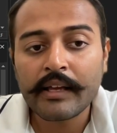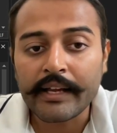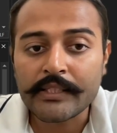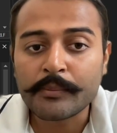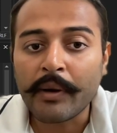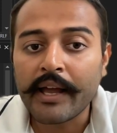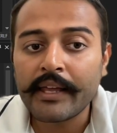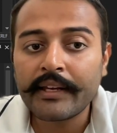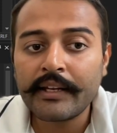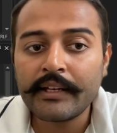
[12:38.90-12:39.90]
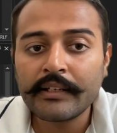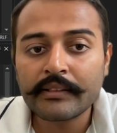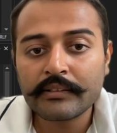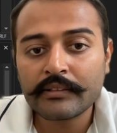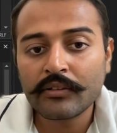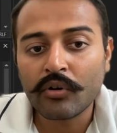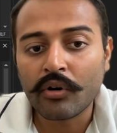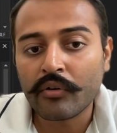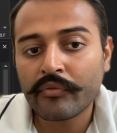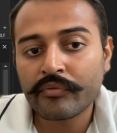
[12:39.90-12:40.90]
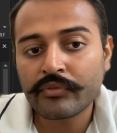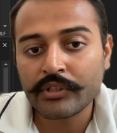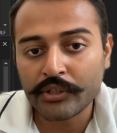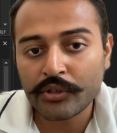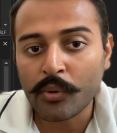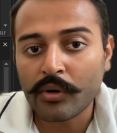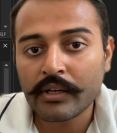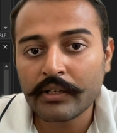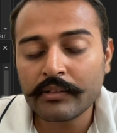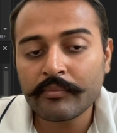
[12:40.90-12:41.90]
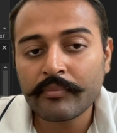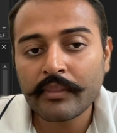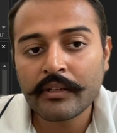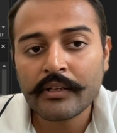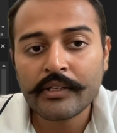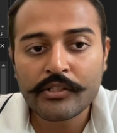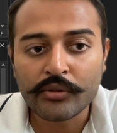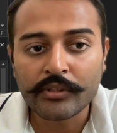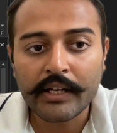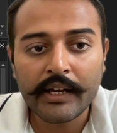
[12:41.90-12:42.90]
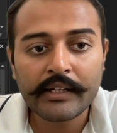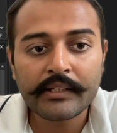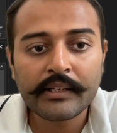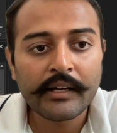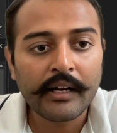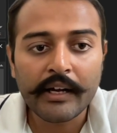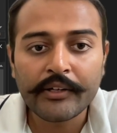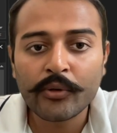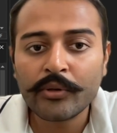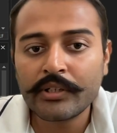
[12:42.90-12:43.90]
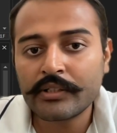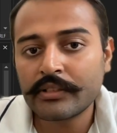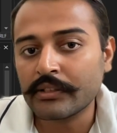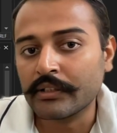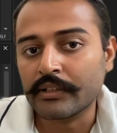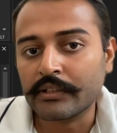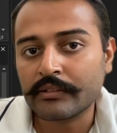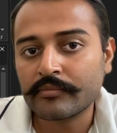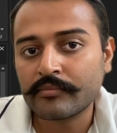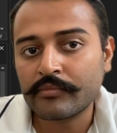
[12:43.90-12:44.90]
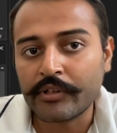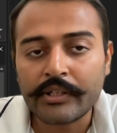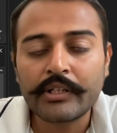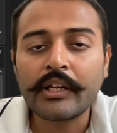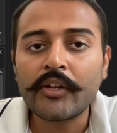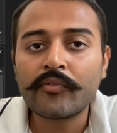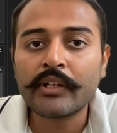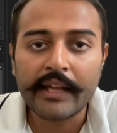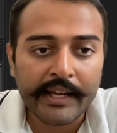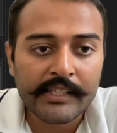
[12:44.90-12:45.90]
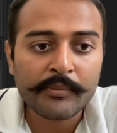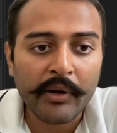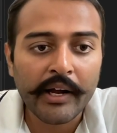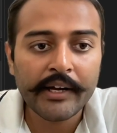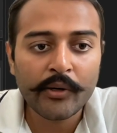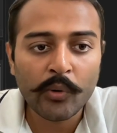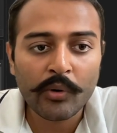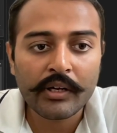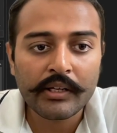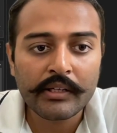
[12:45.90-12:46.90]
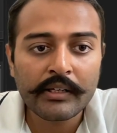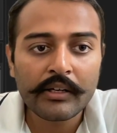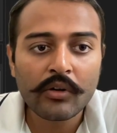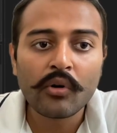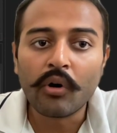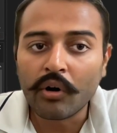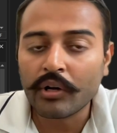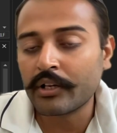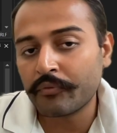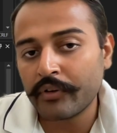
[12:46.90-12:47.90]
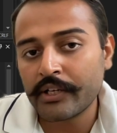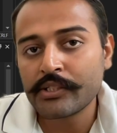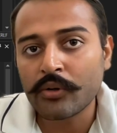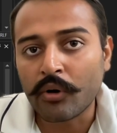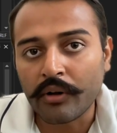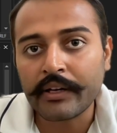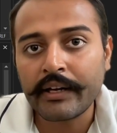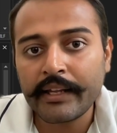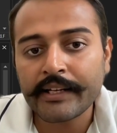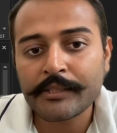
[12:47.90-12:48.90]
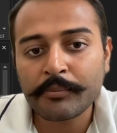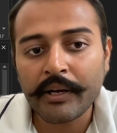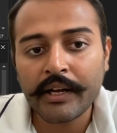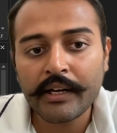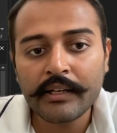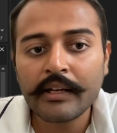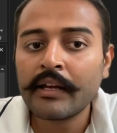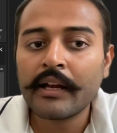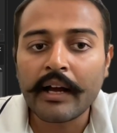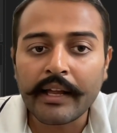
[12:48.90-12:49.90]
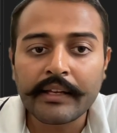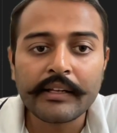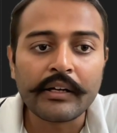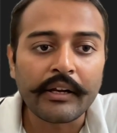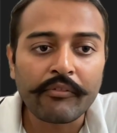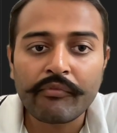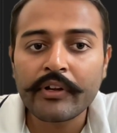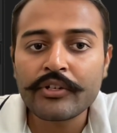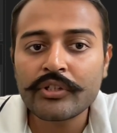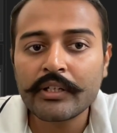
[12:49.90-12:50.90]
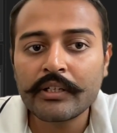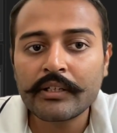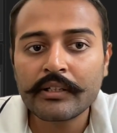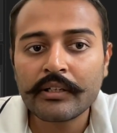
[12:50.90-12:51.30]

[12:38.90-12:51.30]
expiry of the token so that I don't retrieve the expired token, or if it is already expired, I can refresh it